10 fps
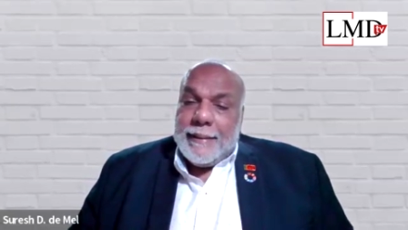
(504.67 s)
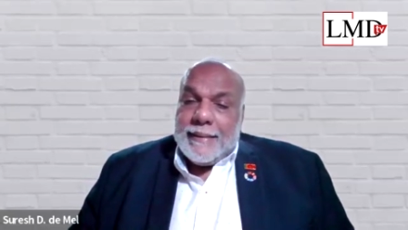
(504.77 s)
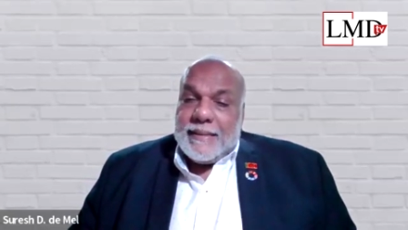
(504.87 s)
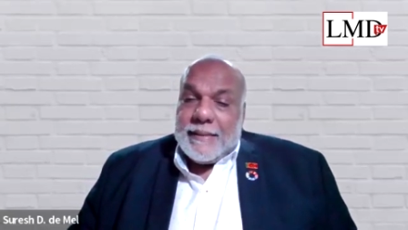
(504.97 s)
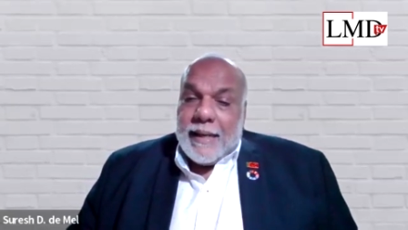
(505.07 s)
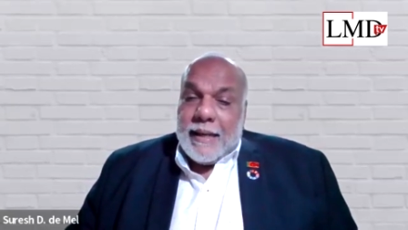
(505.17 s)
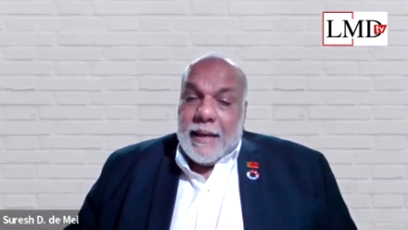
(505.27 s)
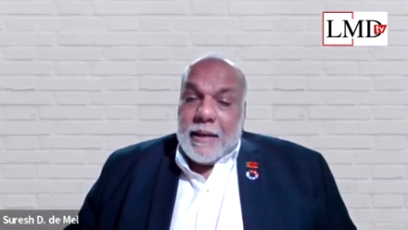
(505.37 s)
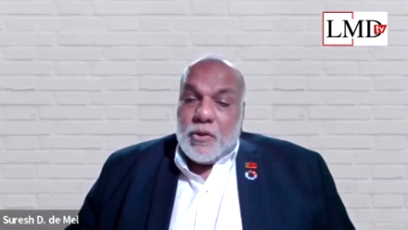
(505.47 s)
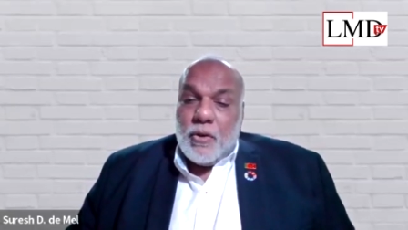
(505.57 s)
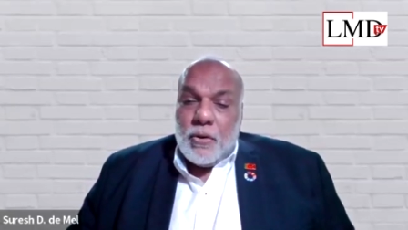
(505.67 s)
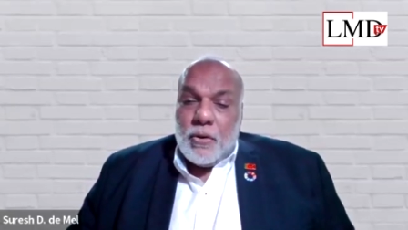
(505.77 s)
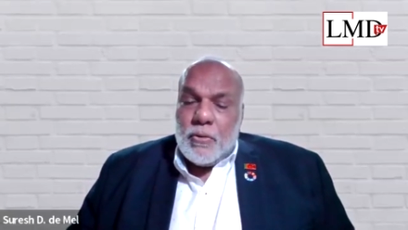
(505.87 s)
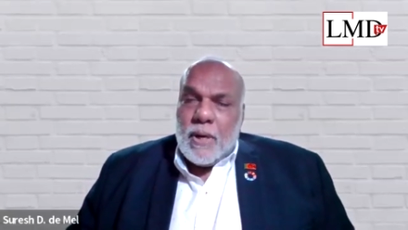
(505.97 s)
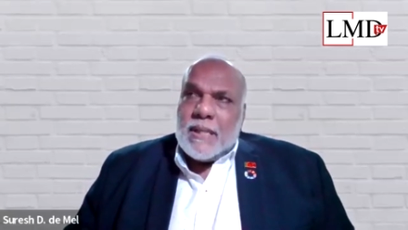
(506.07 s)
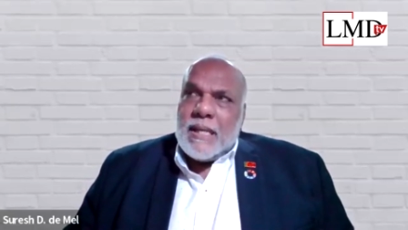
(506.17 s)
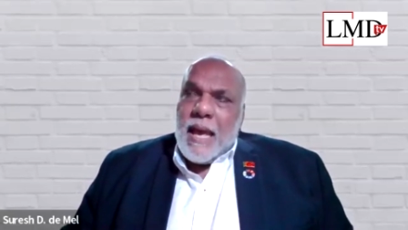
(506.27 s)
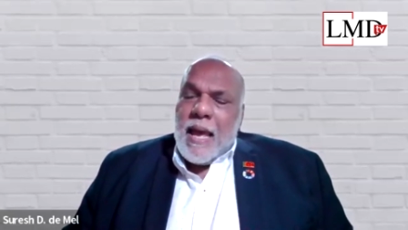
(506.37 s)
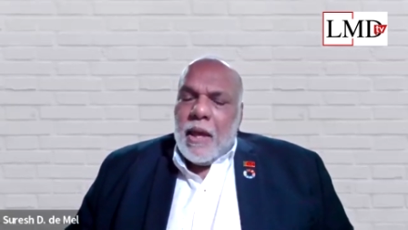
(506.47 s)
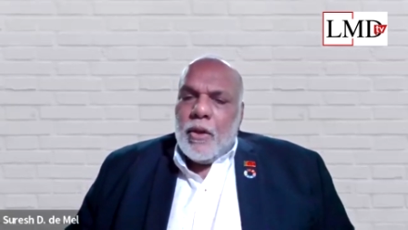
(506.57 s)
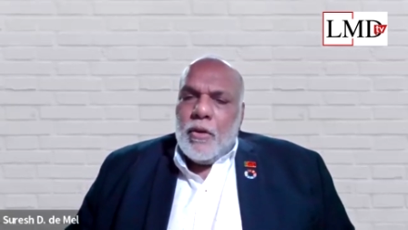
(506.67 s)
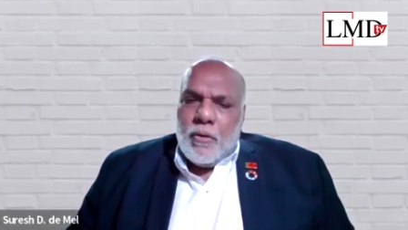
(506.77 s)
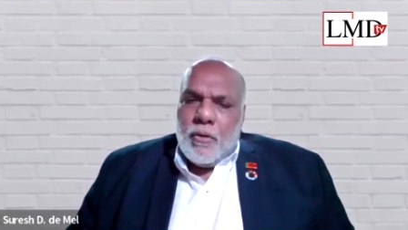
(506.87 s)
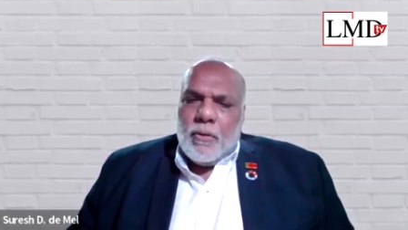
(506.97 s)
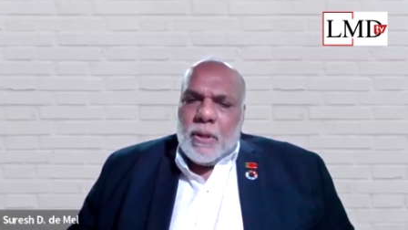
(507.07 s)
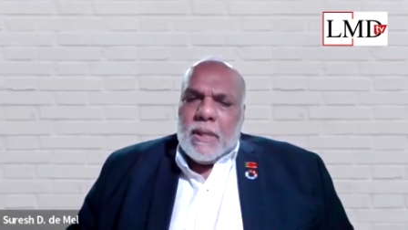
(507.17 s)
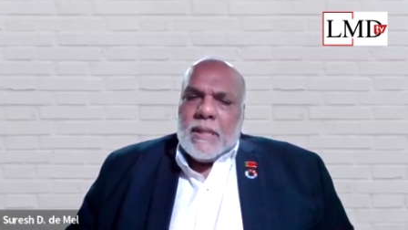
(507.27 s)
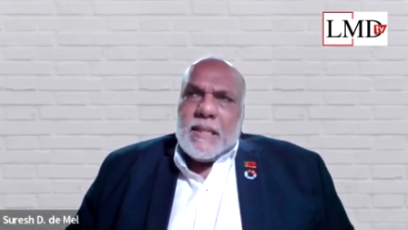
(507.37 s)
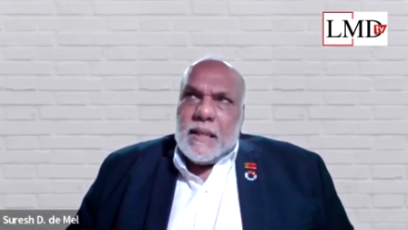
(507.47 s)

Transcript: It's right next door to us. You know,